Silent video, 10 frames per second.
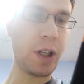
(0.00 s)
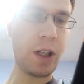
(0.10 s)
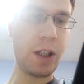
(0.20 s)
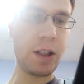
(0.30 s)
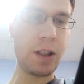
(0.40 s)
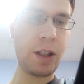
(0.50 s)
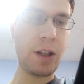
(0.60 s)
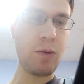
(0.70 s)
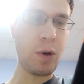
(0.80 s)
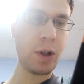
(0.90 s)
and he
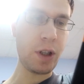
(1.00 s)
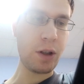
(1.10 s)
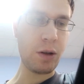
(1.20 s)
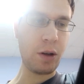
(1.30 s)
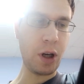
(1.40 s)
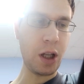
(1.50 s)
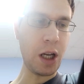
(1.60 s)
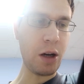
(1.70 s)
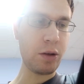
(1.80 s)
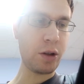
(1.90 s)
wanted to call
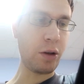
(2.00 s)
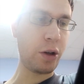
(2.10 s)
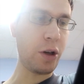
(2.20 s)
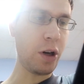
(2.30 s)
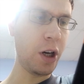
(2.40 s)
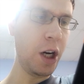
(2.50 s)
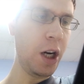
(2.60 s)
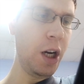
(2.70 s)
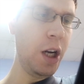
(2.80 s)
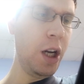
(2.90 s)
out to her,
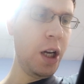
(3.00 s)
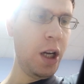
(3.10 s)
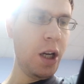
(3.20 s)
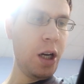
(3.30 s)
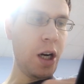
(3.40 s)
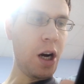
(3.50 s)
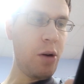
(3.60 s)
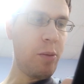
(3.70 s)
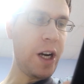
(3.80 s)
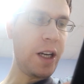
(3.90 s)
how
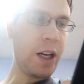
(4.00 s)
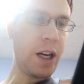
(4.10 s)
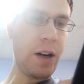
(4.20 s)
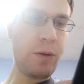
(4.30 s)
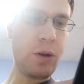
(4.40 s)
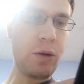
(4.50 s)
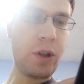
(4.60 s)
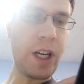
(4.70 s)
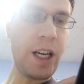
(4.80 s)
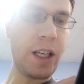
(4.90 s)
many have you
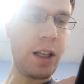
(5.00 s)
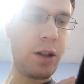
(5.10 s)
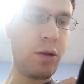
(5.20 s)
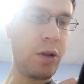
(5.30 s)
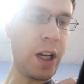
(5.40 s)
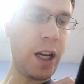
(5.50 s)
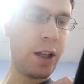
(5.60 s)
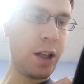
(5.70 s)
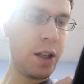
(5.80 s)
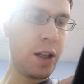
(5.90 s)
taken tonight? The